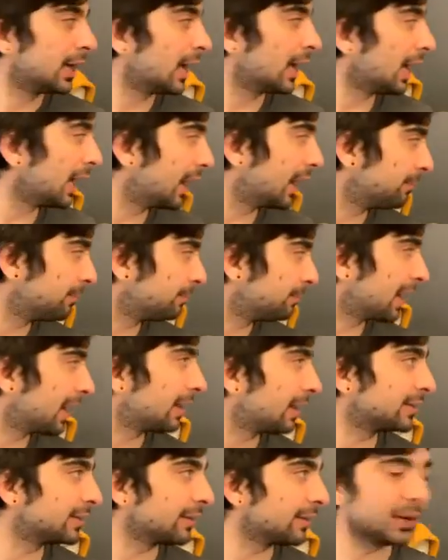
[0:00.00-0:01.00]

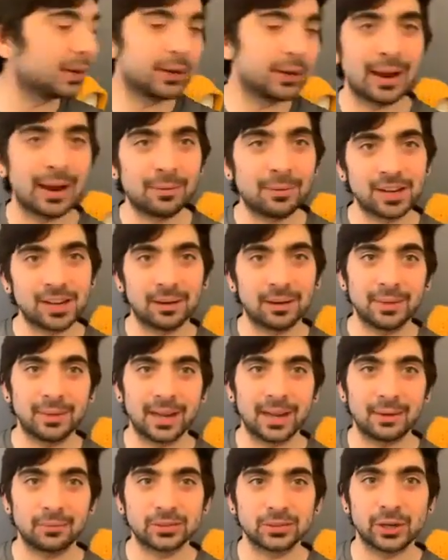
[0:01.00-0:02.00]
I'll definitely grab some
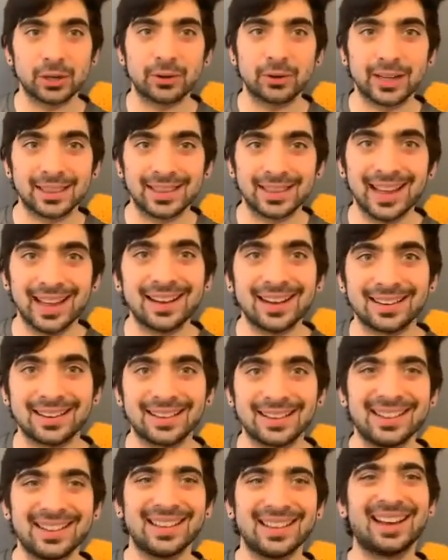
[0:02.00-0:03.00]
and show it at the
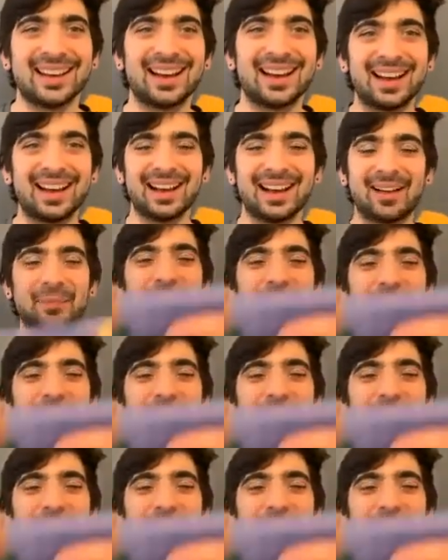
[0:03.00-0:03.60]
end.